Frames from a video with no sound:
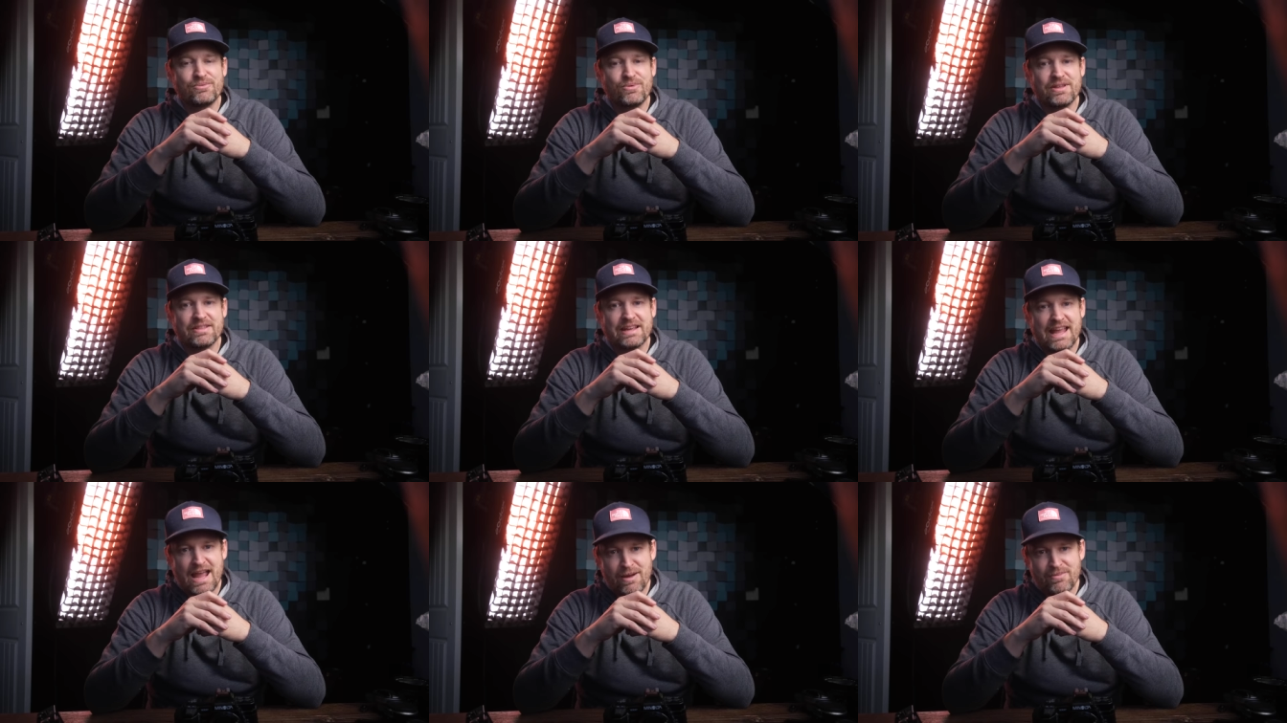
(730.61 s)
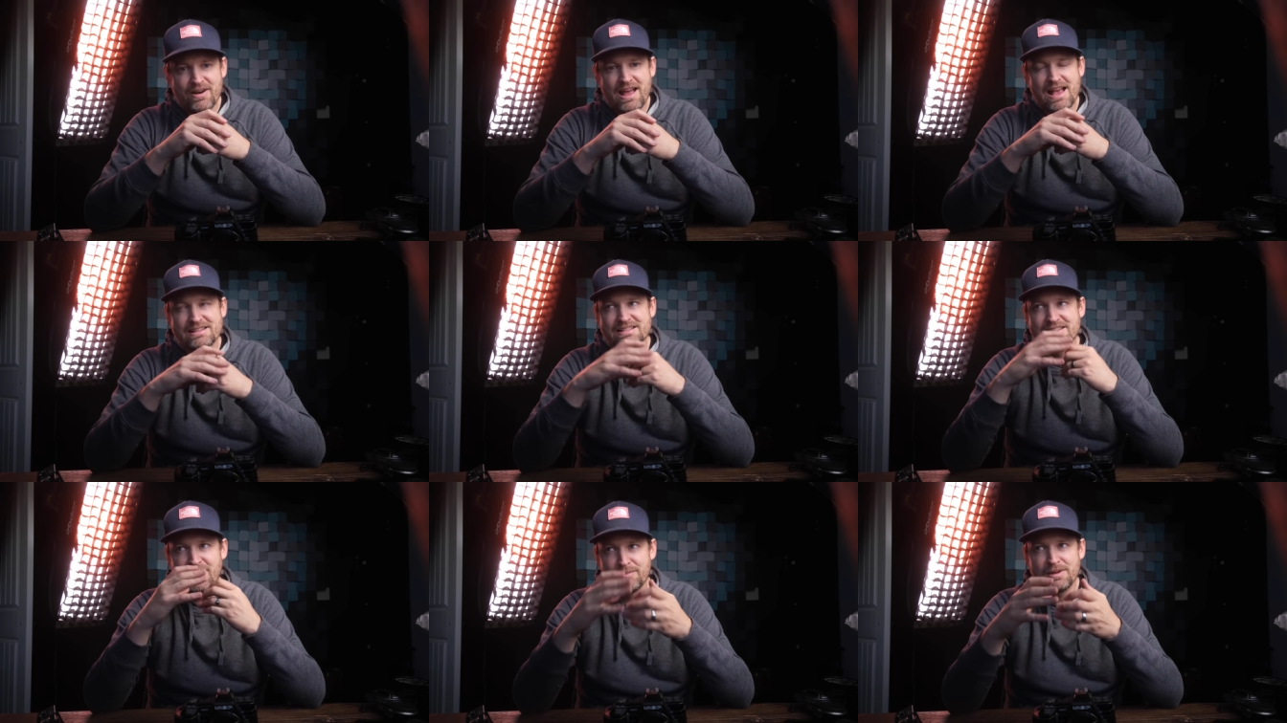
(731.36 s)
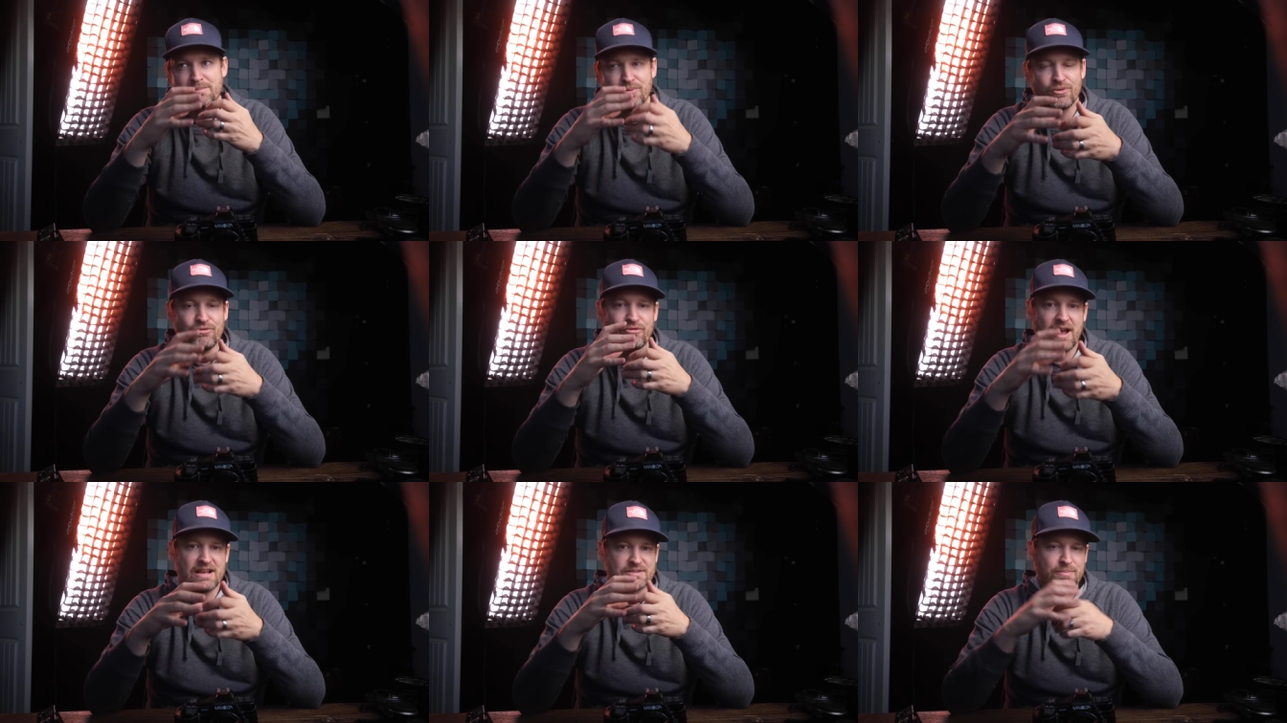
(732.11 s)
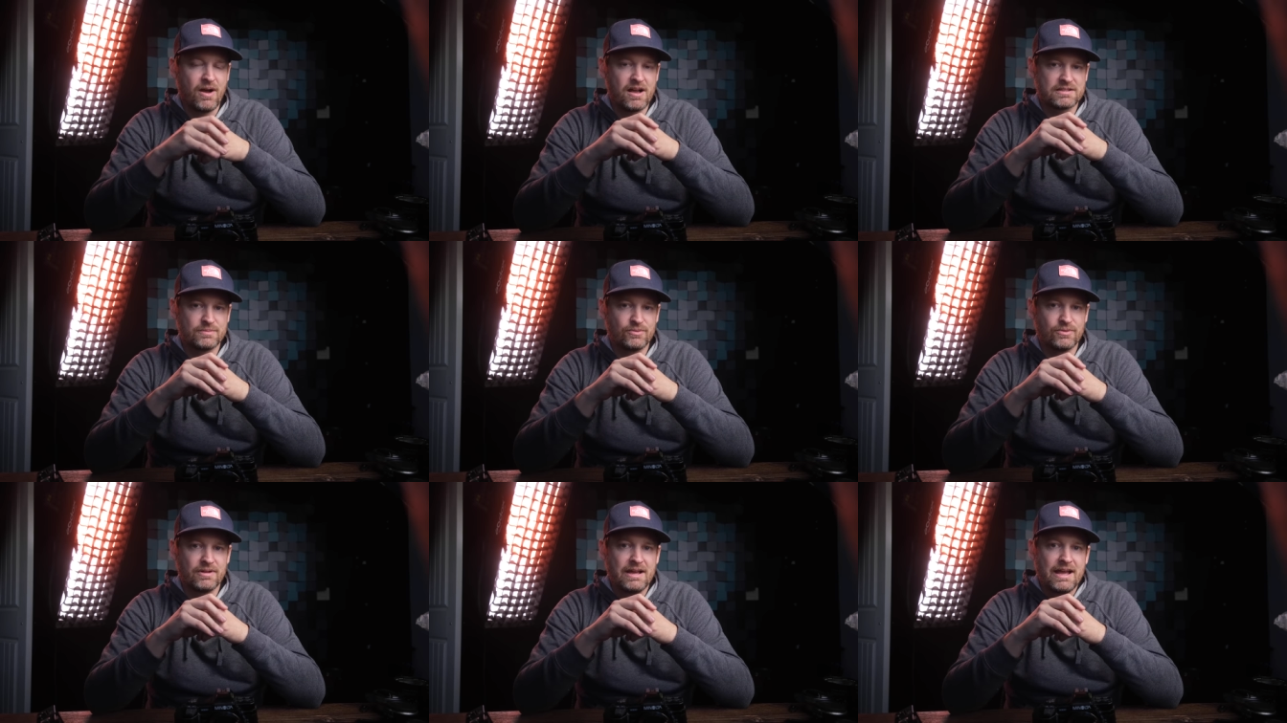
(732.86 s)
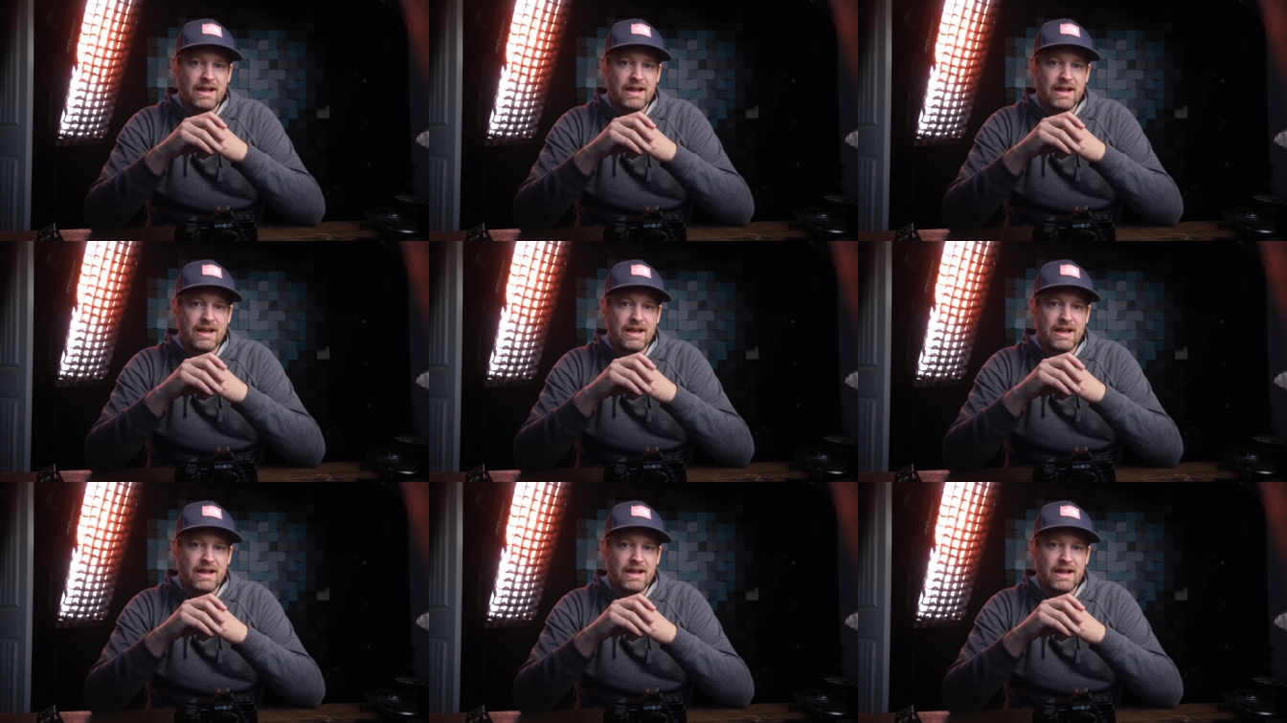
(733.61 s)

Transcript: with a camera as dummy proof as possible